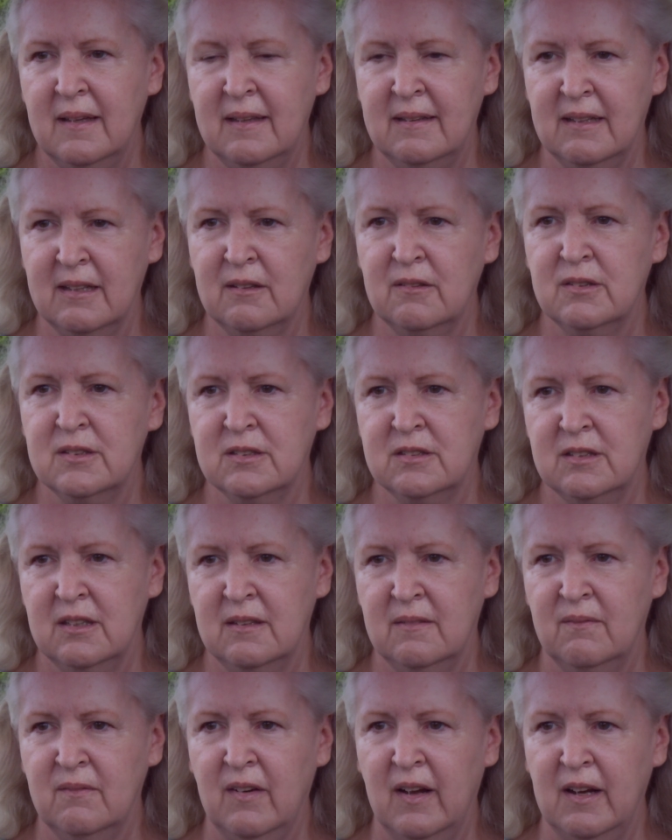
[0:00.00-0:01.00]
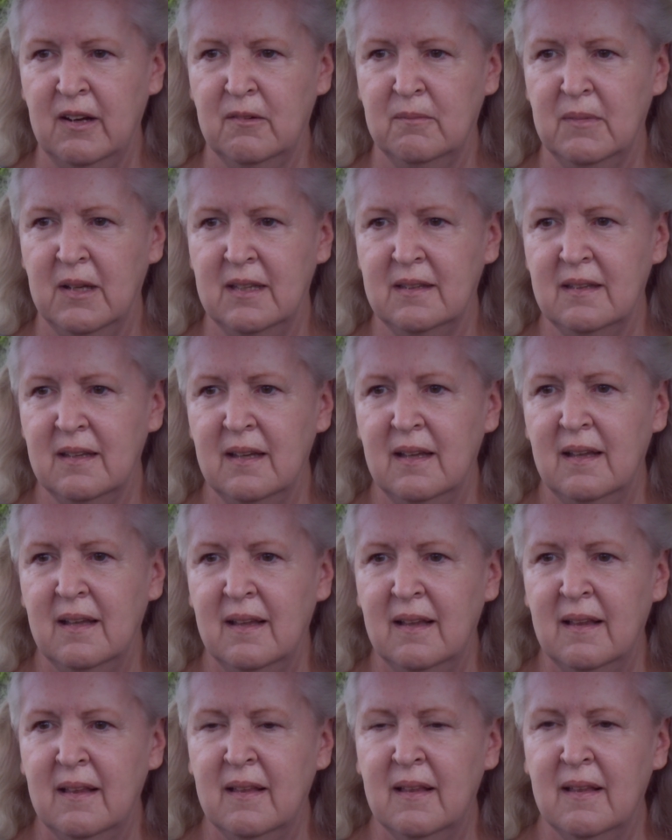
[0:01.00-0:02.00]
in a Christian environment.
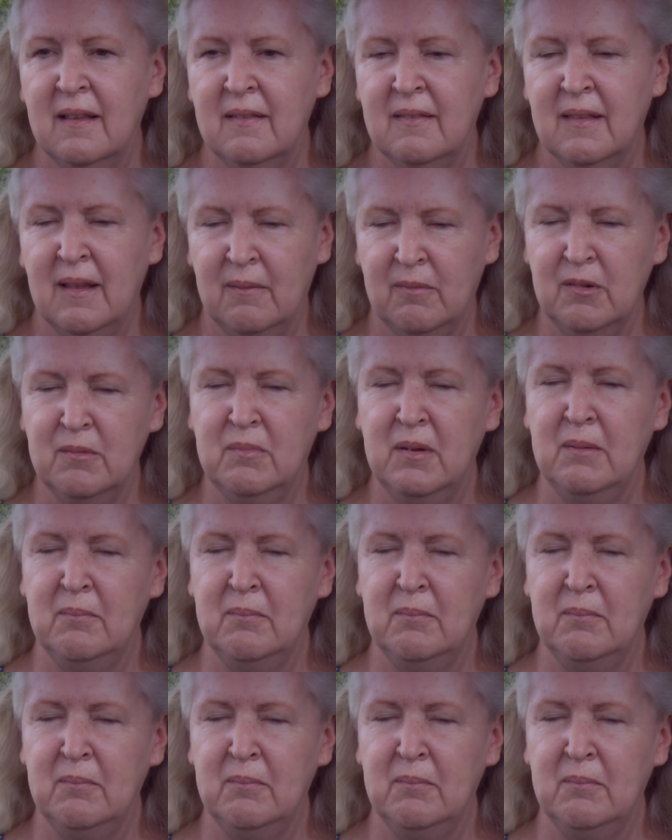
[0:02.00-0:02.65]
That would